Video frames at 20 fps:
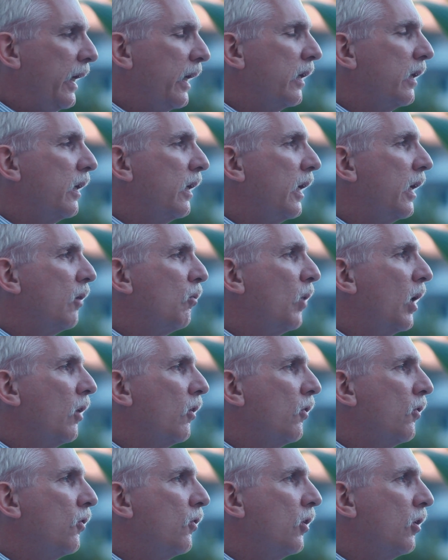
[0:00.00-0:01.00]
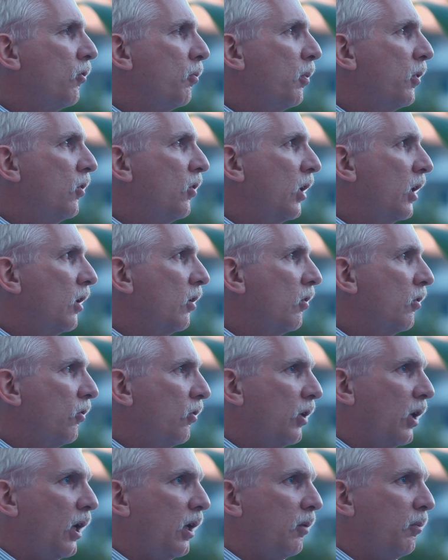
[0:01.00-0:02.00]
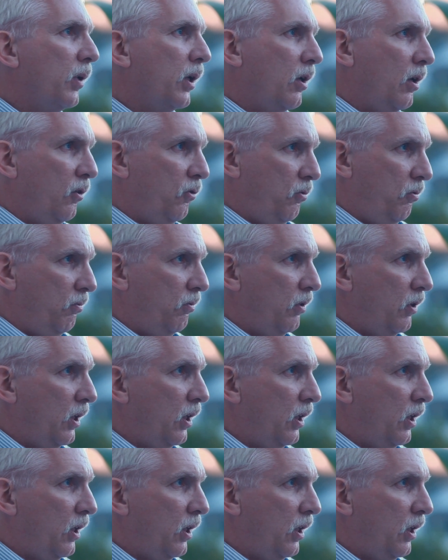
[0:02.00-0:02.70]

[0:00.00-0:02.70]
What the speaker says: And while this particular study, because